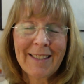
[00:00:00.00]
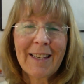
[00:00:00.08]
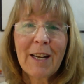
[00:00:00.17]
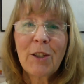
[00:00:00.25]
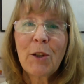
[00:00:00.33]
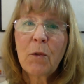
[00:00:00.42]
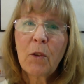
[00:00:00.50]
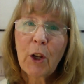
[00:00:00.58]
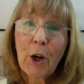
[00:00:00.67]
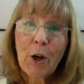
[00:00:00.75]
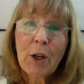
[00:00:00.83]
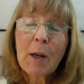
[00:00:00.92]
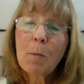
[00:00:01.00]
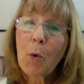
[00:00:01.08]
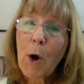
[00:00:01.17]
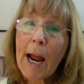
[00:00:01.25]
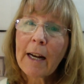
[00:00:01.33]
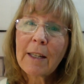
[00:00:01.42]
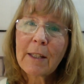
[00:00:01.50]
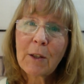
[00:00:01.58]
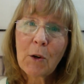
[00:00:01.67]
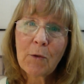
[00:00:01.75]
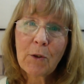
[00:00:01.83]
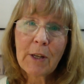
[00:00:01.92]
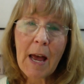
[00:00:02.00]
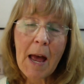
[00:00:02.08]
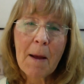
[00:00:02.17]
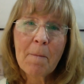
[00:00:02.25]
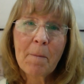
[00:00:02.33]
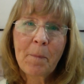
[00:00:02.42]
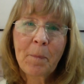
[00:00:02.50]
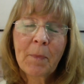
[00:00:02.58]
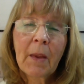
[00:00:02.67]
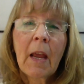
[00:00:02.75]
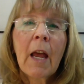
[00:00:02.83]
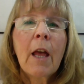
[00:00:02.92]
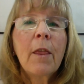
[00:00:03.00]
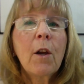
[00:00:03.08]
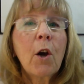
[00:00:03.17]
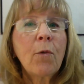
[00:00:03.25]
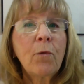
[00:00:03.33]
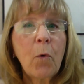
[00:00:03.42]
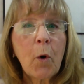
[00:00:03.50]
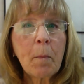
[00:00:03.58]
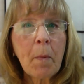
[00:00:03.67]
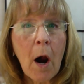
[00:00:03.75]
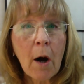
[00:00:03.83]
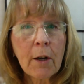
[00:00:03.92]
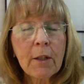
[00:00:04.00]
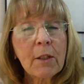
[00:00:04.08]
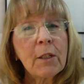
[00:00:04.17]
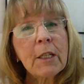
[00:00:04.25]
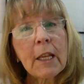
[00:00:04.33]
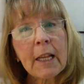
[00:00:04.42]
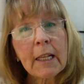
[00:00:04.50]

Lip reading: that you've learned and practiced over time. There are 4 parts to the